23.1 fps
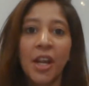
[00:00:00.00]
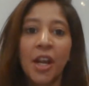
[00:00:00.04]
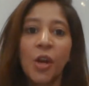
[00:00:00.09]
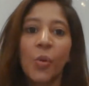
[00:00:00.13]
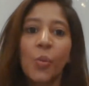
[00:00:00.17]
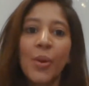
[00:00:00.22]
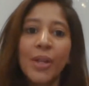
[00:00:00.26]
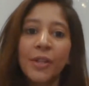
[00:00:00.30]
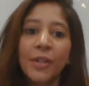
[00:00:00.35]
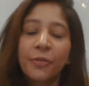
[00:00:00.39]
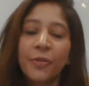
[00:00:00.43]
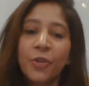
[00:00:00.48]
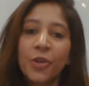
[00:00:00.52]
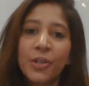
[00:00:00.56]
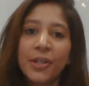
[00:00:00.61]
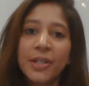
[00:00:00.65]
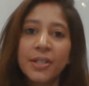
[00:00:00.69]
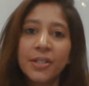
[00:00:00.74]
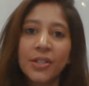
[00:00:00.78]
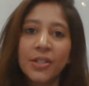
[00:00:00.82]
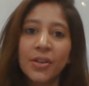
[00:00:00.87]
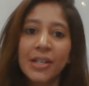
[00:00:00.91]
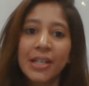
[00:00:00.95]
With
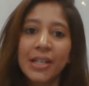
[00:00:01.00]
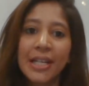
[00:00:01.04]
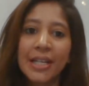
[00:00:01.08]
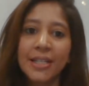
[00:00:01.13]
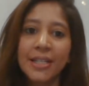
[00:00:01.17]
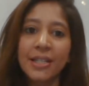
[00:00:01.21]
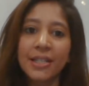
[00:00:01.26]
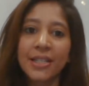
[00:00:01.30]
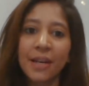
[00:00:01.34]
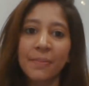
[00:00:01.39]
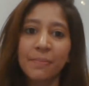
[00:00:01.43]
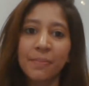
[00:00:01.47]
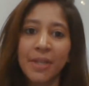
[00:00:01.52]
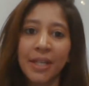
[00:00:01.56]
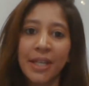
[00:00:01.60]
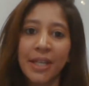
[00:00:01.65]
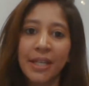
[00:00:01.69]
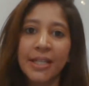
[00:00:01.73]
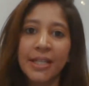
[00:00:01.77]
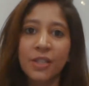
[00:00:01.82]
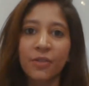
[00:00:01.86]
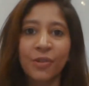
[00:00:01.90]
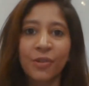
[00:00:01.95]
focus on latest
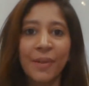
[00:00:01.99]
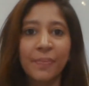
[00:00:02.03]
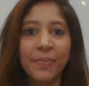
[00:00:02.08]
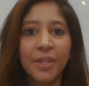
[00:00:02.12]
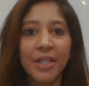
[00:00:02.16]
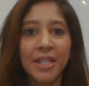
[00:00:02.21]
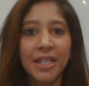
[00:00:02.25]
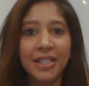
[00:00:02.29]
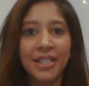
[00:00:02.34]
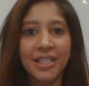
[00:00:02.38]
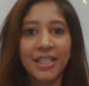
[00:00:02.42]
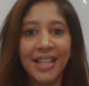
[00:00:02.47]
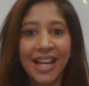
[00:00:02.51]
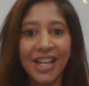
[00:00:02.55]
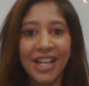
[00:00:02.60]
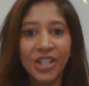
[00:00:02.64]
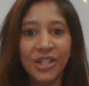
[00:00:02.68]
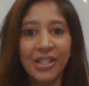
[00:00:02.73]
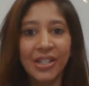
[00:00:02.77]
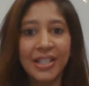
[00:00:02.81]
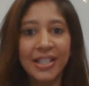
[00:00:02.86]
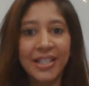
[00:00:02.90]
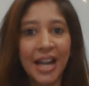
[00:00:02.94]
updates from the
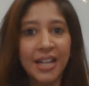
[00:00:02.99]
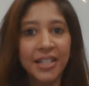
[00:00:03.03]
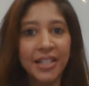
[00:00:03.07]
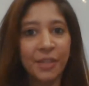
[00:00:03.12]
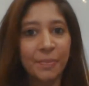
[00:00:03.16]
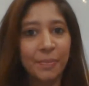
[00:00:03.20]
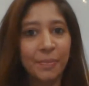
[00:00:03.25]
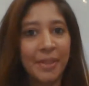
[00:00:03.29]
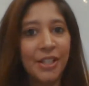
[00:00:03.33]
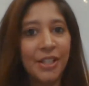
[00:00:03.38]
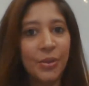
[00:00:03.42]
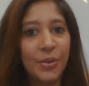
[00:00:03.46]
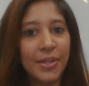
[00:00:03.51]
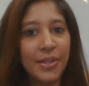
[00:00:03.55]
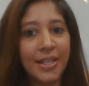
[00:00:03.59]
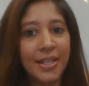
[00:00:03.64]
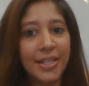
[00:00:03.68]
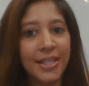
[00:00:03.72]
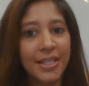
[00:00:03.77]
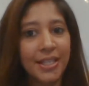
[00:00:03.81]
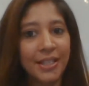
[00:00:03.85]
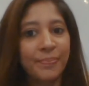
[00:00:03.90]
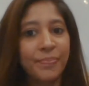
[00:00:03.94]
international startup
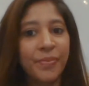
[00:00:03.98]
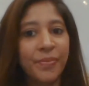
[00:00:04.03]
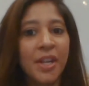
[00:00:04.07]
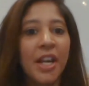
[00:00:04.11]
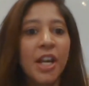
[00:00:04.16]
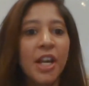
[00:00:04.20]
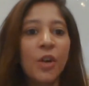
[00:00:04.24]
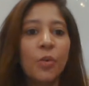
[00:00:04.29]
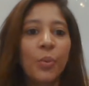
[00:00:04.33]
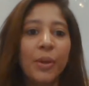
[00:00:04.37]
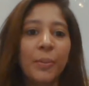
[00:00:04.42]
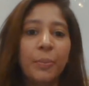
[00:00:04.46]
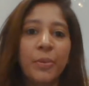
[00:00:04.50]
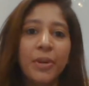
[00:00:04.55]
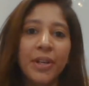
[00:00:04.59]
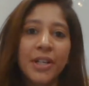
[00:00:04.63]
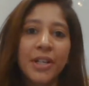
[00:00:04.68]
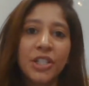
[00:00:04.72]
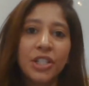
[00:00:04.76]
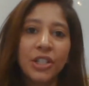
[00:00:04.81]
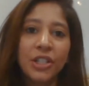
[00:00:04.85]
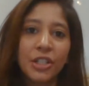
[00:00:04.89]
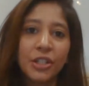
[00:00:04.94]
ecosystem, we
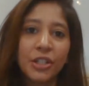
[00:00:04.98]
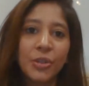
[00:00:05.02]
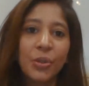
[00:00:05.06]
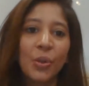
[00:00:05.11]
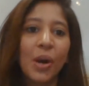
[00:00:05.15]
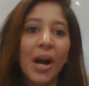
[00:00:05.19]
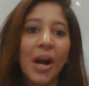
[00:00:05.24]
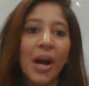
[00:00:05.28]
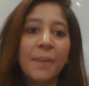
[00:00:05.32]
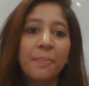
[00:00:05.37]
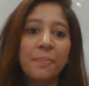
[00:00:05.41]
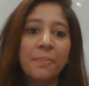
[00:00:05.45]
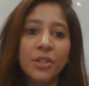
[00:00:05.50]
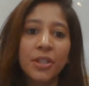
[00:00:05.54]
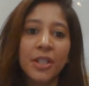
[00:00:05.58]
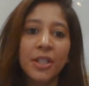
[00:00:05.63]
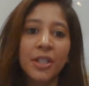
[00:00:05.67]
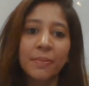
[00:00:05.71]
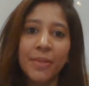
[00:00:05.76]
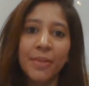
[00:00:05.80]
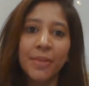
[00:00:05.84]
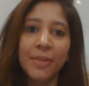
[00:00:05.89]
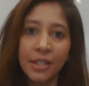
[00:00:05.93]
bring to you
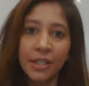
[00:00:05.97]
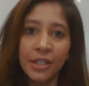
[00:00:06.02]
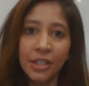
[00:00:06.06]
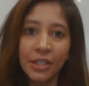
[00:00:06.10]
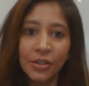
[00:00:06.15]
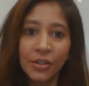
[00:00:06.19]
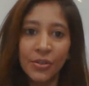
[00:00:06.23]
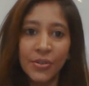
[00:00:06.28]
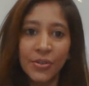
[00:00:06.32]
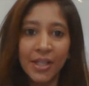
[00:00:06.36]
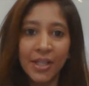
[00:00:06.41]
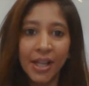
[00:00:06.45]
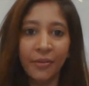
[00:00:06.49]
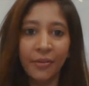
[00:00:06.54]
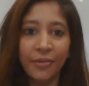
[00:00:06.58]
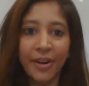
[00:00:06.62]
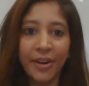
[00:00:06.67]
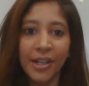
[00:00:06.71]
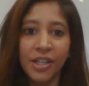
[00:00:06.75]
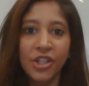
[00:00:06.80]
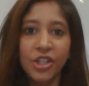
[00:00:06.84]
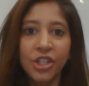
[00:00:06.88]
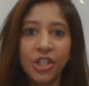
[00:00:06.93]
up-to-the-minute news
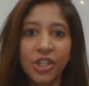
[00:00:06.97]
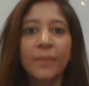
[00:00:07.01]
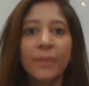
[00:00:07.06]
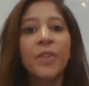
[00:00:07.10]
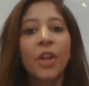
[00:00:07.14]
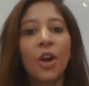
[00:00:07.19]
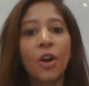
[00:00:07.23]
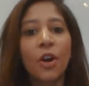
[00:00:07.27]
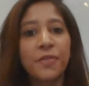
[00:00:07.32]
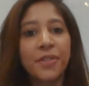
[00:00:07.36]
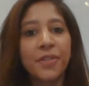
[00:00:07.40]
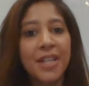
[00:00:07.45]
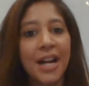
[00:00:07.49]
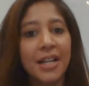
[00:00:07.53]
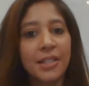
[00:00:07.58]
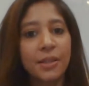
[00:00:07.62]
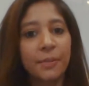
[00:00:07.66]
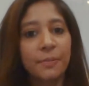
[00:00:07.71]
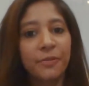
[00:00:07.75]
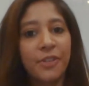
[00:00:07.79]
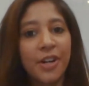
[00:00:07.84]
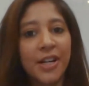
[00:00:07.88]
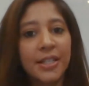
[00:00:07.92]
coverage of
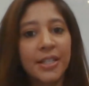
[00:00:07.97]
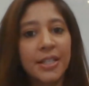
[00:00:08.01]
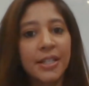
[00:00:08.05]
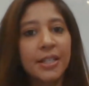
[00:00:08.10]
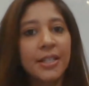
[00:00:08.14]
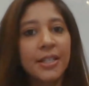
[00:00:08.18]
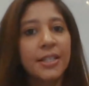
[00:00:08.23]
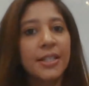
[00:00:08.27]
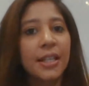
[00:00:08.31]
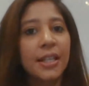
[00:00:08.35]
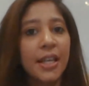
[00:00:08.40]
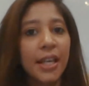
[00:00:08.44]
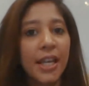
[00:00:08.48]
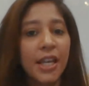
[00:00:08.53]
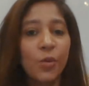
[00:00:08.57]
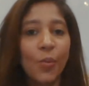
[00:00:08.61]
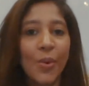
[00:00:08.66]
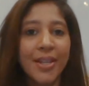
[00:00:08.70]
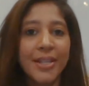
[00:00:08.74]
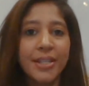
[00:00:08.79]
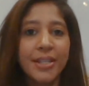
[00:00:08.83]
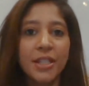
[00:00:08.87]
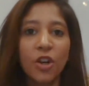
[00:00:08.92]
startup fundings,
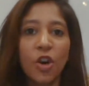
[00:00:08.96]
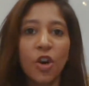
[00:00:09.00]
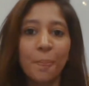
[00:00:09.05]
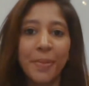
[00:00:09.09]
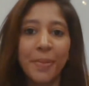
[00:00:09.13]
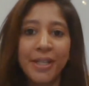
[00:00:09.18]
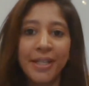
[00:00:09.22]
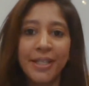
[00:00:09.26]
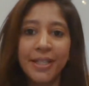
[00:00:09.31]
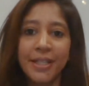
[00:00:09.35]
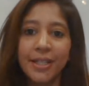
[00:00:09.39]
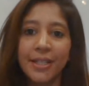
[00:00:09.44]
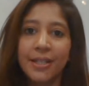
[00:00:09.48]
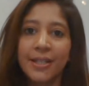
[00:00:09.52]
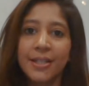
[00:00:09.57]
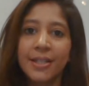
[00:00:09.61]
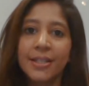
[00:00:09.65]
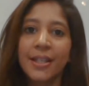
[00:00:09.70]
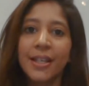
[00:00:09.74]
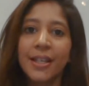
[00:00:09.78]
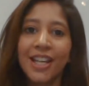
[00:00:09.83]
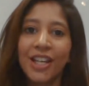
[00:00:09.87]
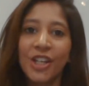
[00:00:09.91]
investor
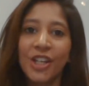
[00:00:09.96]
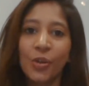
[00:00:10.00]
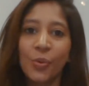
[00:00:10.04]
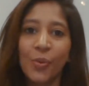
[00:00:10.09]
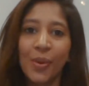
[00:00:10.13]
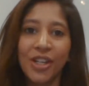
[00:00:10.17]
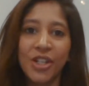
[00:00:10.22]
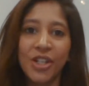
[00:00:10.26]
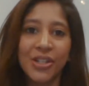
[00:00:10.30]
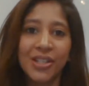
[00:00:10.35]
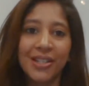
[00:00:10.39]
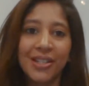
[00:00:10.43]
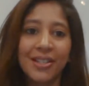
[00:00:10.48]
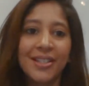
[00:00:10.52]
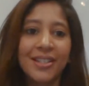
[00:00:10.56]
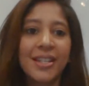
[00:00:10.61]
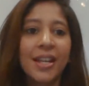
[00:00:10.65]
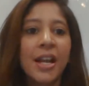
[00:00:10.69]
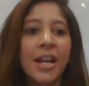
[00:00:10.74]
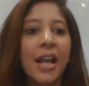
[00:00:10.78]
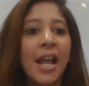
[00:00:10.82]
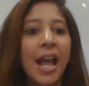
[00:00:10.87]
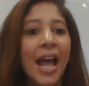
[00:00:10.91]
opinions, innovations,
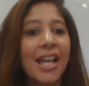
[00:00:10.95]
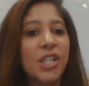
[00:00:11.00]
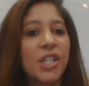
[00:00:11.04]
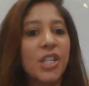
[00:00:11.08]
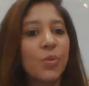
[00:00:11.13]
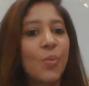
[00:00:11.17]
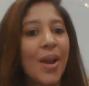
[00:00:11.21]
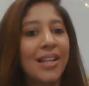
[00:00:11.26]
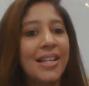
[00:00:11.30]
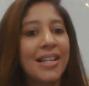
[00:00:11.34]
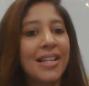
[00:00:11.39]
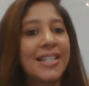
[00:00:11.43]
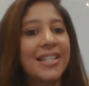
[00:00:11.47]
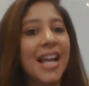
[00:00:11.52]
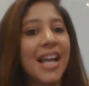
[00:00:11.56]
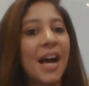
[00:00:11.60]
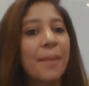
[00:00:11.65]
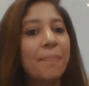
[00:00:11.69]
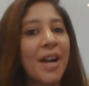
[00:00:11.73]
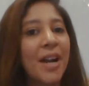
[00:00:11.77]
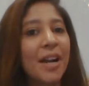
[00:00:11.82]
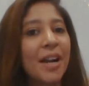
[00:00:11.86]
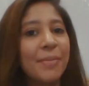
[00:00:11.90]
as well as
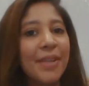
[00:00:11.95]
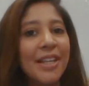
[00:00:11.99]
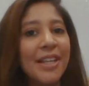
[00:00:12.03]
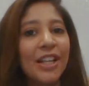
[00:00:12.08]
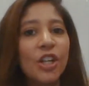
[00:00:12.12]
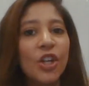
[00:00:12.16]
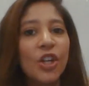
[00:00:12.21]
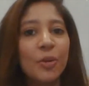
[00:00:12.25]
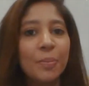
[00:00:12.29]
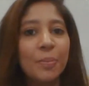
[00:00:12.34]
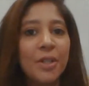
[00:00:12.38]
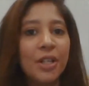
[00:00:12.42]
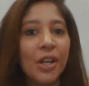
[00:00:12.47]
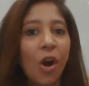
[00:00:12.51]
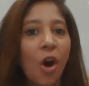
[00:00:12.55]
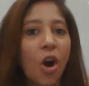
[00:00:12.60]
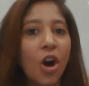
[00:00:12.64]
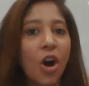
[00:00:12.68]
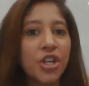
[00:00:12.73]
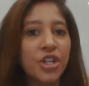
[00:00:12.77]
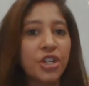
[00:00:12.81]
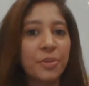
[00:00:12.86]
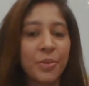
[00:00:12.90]
upcoming global
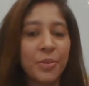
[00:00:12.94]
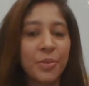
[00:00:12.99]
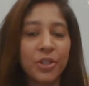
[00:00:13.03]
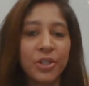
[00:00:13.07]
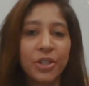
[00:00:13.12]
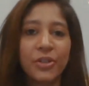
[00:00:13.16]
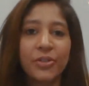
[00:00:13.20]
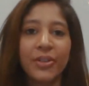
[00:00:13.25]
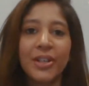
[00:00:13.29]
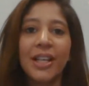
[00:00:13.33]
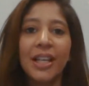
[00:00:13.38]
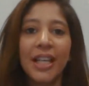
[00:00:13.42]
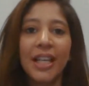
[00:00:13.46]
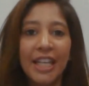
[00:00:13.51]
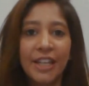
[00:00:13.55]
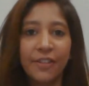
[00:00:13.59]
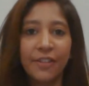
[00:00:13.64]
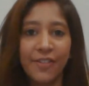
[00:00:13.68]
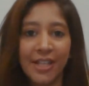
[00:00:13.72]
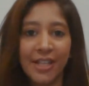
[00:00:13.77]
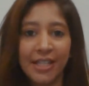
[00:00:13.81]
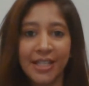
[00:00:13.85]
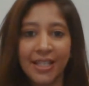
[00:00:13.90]
entrepreneurial
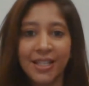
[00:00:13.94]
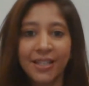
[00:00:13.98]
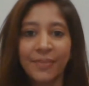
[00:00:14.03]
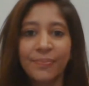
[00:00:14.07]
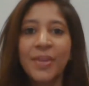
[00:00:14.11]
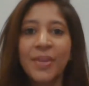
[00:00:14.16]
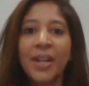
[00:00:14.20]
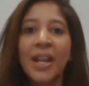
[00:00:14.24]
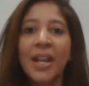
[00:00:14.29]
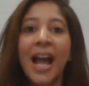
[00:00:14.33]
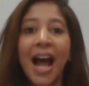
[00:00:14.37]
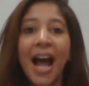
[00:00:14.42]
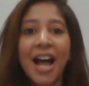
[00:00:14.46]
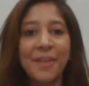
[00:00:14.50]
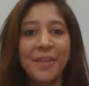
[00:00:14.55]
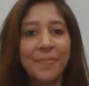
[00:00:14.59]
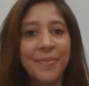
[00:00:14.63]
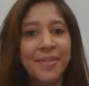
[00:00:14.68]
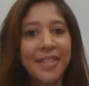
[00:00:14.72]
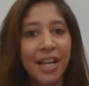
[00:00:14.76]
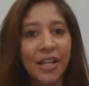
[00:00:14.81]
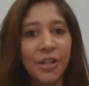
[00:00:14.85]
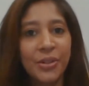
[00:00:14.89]
events.
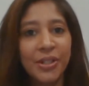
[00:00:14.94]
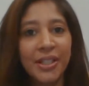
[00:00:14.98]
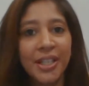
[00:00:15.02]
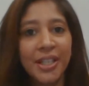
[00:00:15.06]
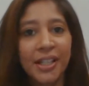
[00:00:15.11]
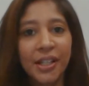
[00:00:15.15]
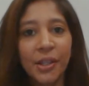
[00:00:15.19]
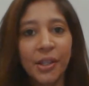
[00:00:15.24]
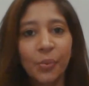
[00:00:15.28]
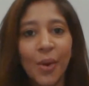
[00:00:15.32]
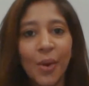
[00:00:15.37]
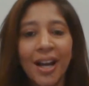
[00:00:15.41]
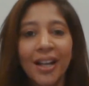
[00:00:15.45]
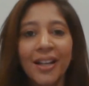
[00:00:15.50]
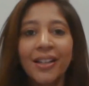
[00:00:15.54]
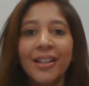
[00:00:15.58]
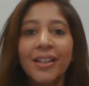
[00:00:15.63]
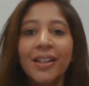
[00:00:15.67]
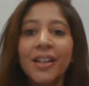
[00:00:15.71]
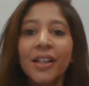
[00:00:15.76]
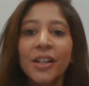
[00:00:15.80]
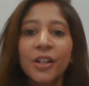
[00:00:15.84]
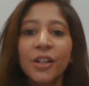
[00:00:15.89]
I'm Saloni Agarwal,
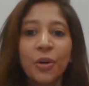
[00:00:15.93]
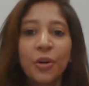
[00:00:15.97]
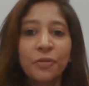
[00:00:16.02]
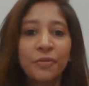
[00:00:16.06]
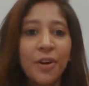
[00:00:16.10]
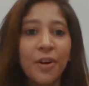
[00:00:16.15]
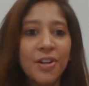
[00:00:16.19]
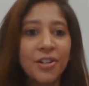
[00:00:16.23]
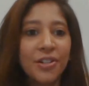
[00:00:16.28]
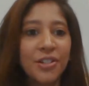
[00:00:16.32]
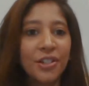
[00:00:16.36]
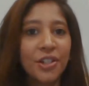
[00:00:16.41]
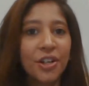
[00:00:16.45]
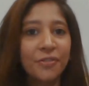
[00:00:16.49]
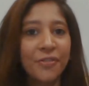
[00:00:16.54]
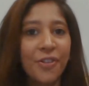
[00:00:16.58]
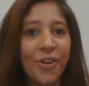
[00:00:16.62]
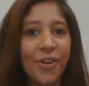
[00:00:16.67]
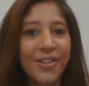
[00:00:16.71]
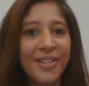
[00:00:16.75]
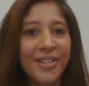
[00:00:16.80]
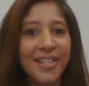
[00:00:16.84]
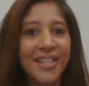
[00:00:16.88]
co-founder of
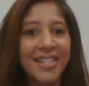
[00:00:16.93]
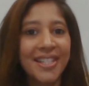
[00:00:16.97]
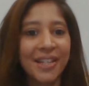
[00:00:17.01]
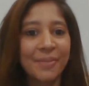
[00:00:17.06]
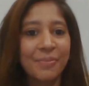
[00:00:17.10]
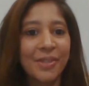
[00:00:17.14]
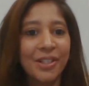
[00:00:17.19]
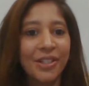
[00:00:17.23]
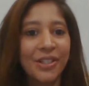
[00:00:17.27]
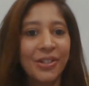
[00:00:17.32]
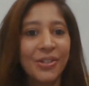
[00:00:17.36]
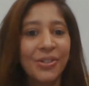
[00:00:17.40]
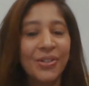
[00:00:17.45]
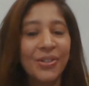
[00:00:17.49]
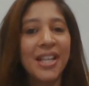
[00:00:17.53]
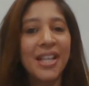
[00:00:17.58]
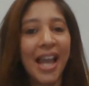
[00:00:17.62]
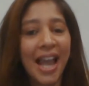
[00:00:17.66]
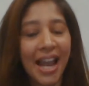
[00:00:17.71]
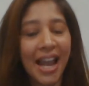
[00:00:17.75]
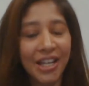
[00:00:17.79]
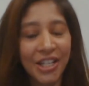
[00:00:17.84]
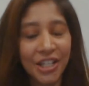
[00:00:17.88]
Horses Table News
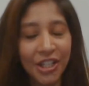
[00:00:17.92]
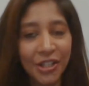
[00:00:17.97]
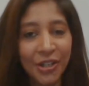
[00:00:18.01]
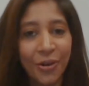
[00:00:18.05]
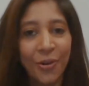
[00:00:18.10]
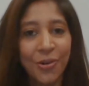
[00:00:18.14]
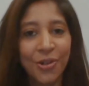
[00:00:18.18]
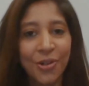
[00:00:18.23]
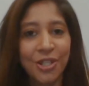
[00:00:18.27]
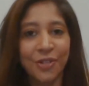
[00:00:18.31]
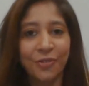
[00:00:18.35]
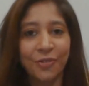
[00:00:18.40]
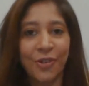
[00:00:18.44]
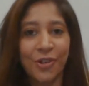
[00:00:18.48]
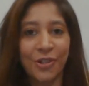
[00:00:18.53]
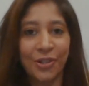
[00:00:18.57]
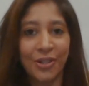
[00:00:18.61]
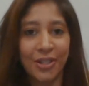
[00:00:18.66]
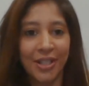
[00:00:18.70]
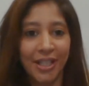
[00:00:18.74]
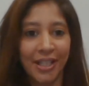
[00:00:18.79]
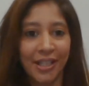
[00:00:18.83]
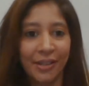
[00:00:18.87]
and your host for
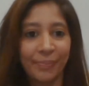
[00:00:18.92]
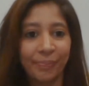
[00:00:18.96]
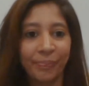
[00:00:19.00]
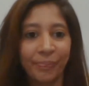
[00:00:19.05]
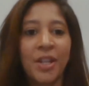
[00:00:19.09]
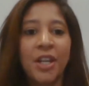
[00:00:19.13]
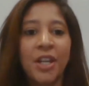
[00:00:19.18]
today.